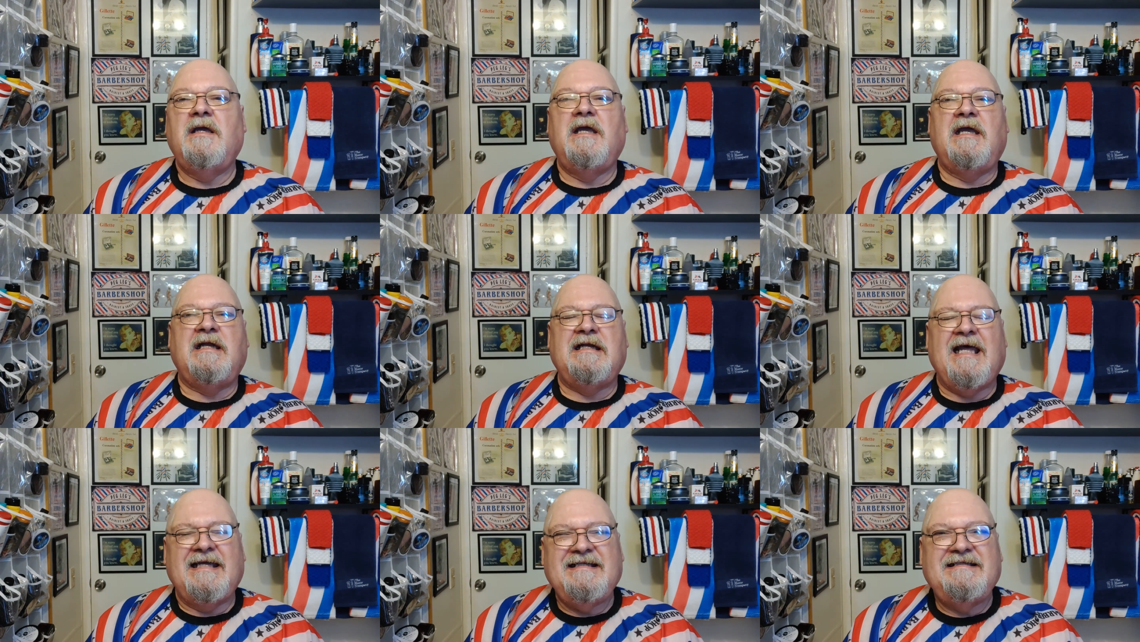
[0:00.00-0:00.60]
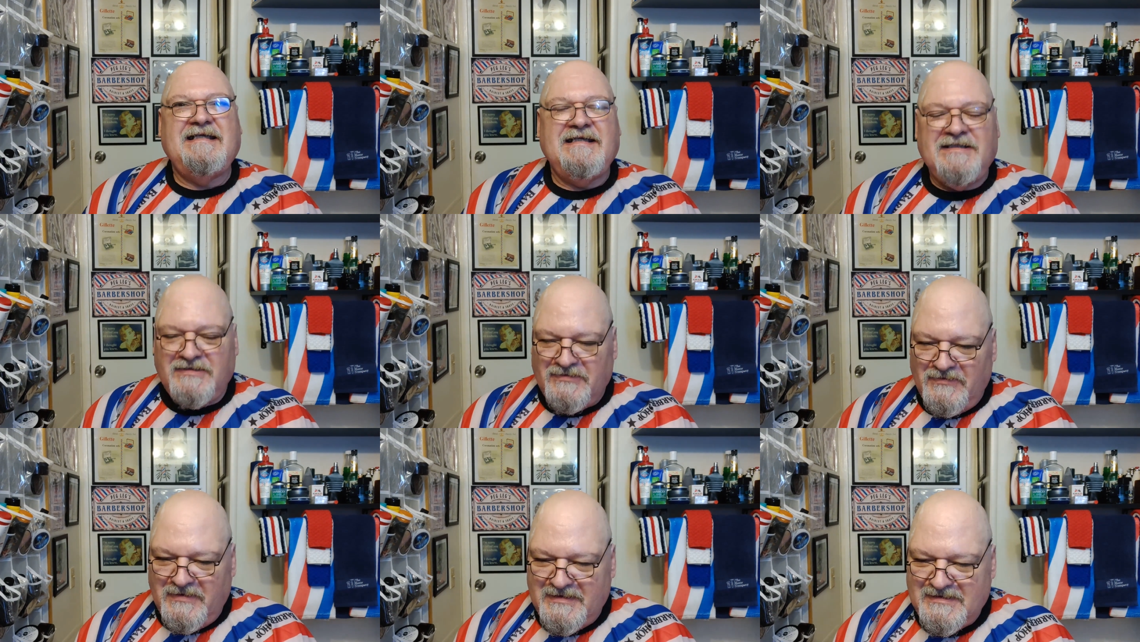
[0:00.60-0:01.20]
In
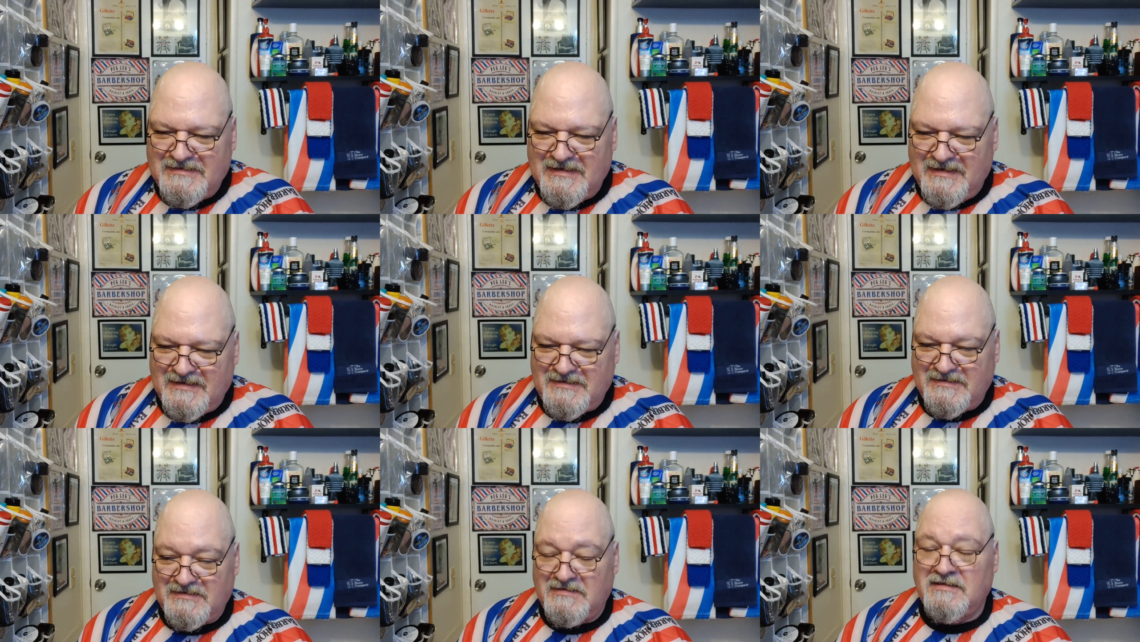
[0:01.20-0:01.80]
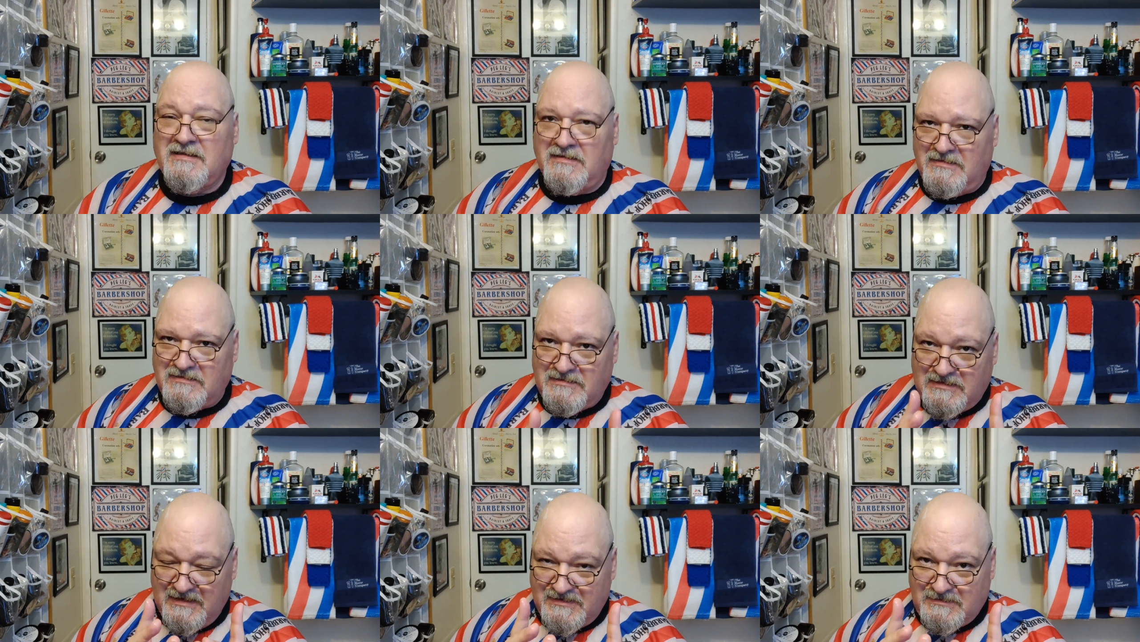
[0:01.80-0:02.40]
1936,
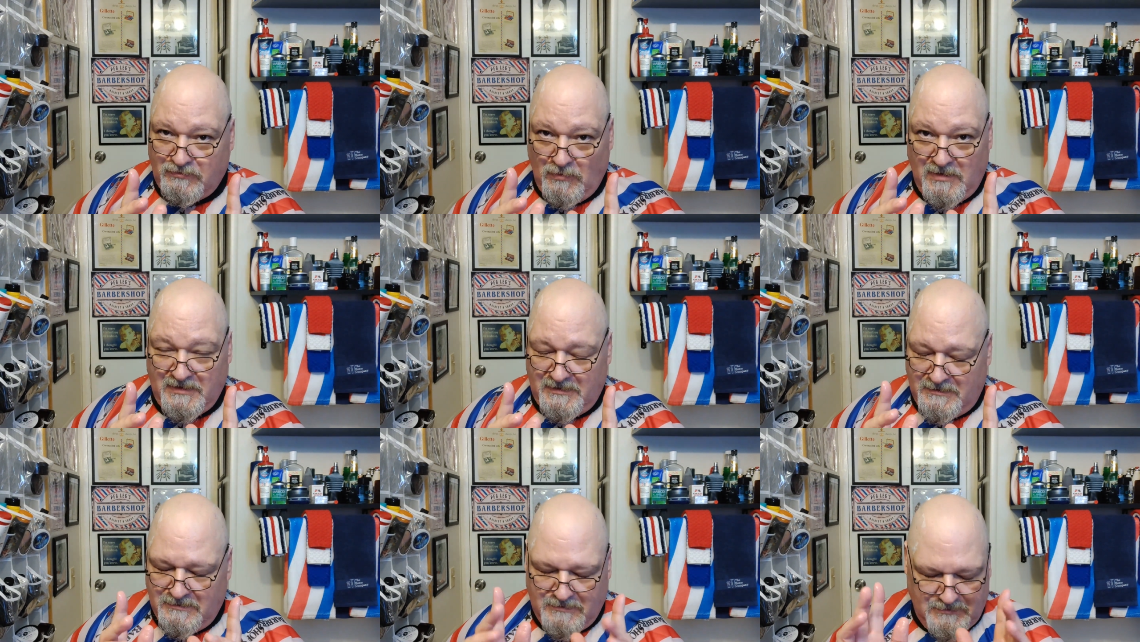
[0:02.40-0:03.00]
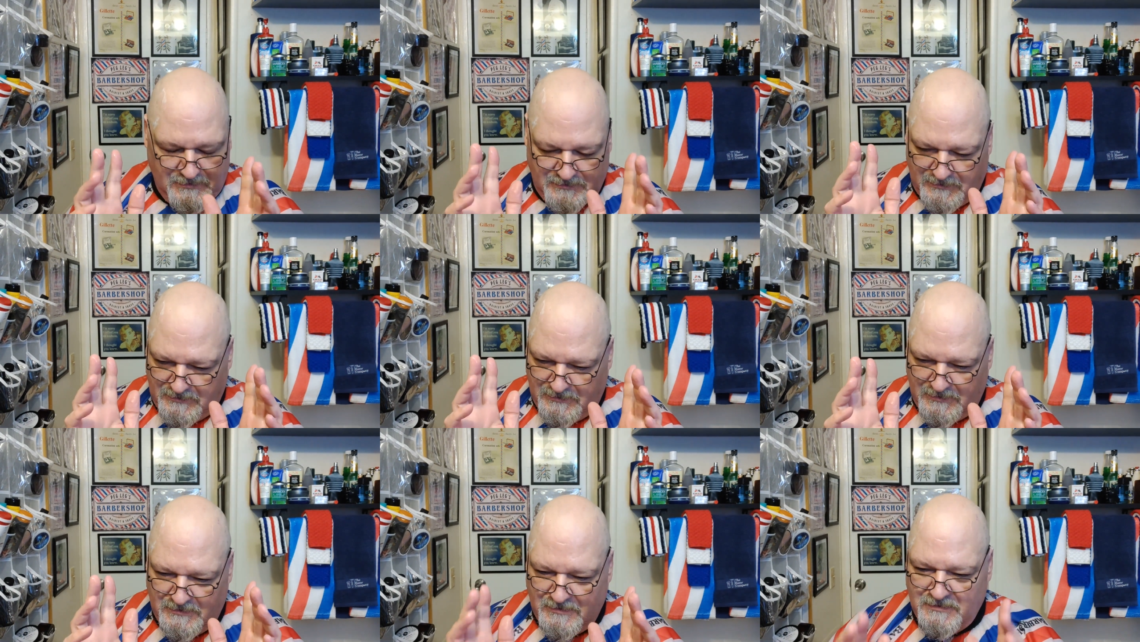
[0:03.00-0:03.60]
this one
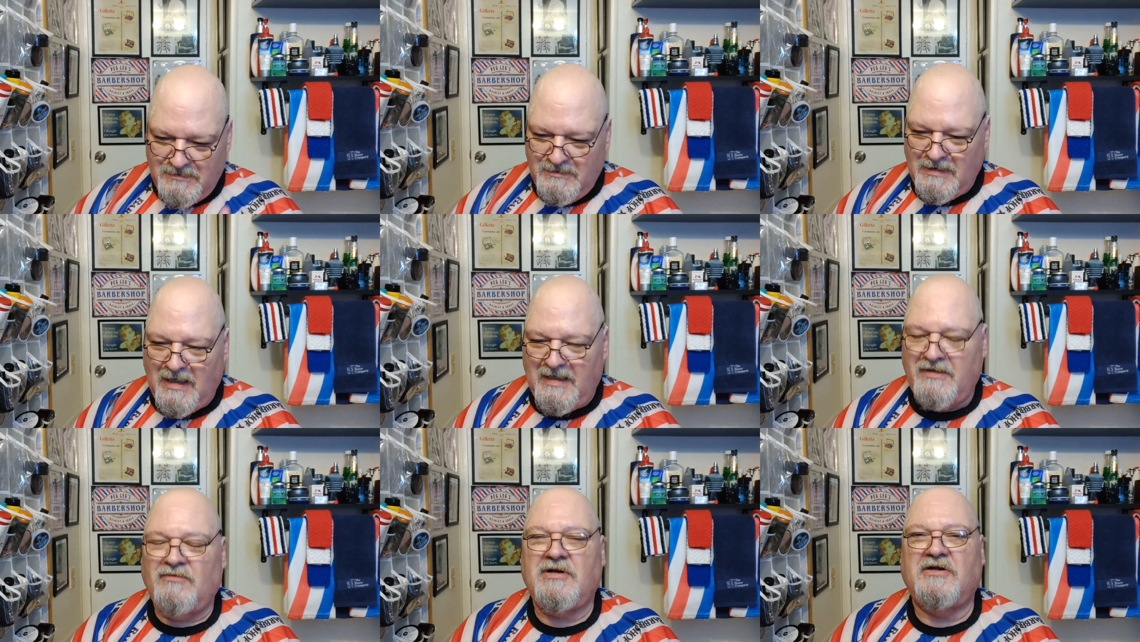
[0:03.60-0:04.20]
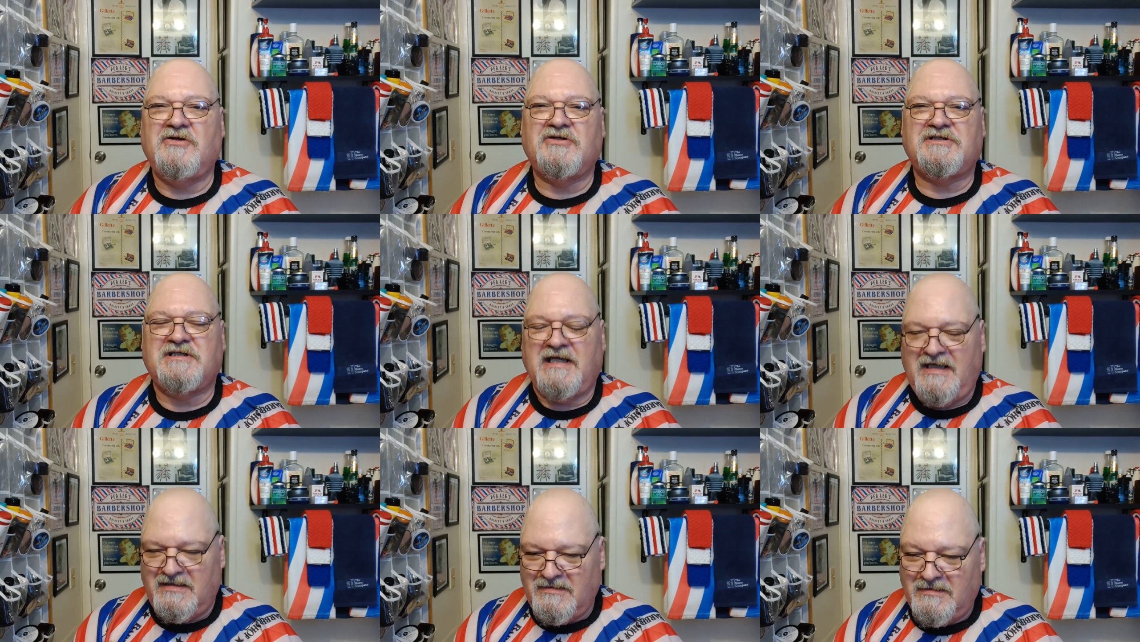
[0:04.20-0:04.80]
I don't
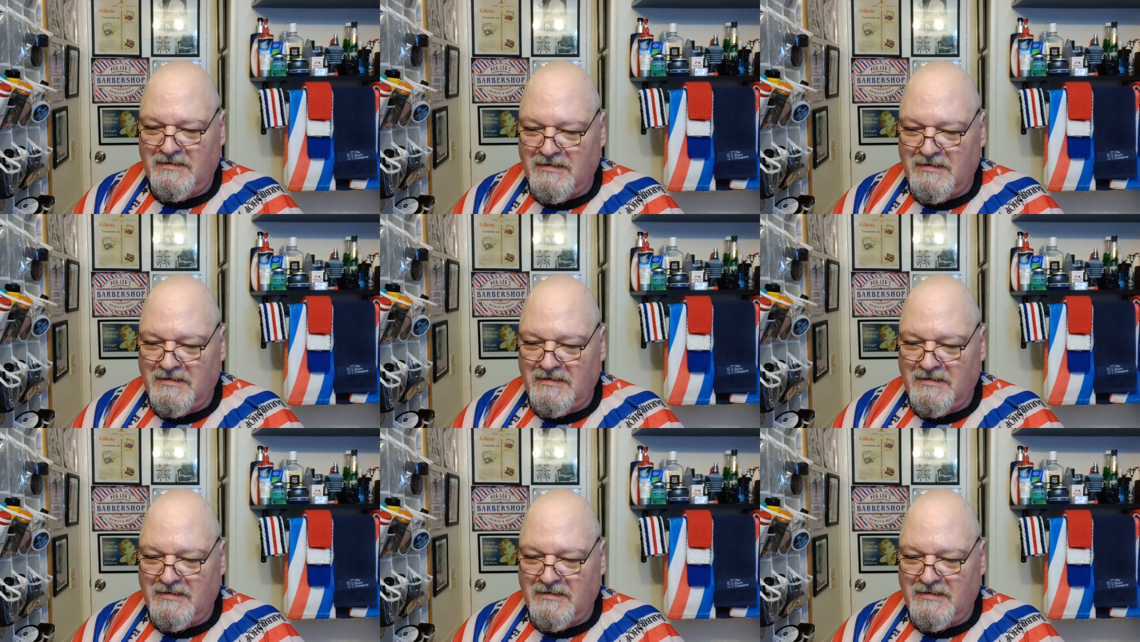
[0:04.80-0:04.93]
understand,